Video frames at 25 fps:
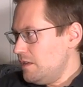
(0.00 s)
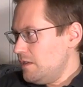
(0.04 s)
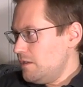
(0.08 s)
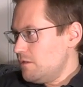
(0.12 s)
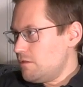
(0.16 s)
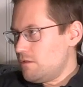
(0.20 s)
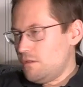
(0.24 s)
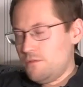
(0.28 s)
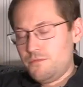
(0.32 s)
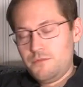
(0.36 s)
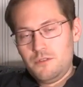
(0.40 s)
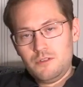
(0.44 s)

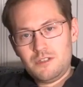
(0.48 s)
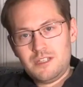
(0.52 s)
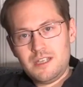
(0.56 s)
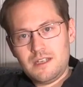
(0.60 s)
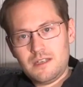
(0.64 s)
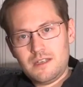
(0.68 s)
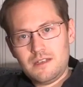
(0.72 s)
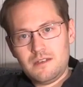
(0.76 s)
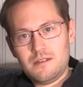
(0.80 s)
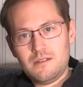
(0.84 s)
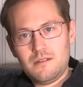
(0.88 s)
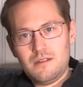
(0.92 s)
So if you
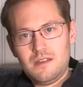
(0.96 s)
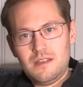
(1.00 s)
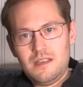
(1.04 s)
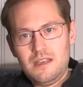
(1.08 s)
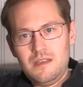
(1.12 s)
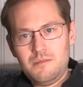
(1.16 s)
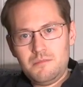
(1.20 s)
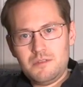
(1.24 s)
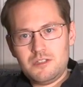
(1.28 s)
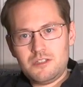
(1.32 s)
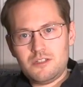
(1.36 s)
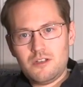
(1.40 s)
take an
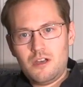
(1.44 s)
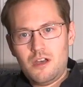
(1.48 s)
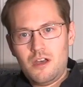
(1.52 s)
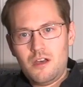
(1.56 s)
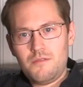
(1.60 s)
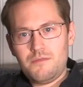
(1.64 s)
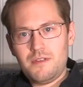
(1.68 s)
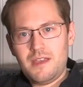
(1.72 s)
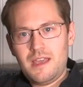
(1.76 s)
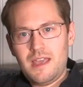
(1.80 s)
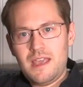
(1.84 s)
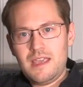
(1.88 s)
image
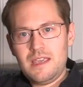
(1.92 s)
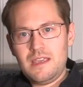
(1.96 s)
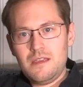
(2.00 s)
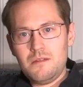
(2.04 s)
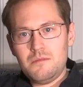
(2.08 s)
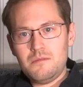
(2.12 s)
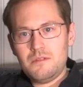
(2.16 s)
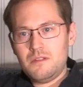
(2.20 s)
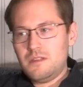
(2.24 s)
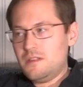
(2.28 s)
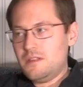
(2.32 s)
of if